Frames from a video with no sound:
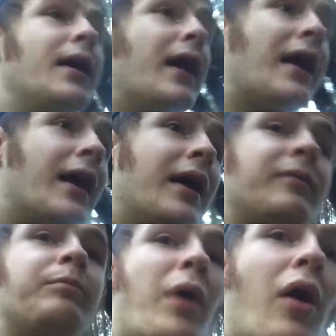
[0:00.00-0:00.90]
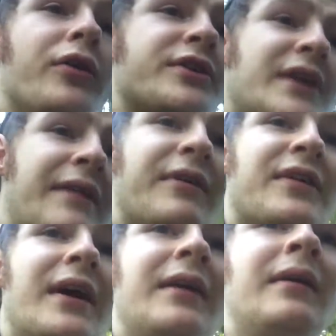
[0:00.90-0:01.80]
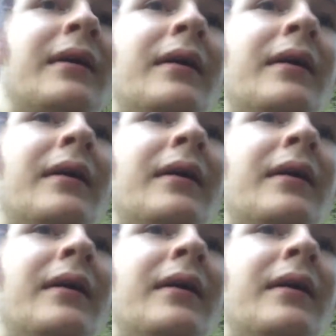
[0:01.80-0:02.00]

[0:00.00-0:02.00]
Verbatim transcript: Um, bottles and everything.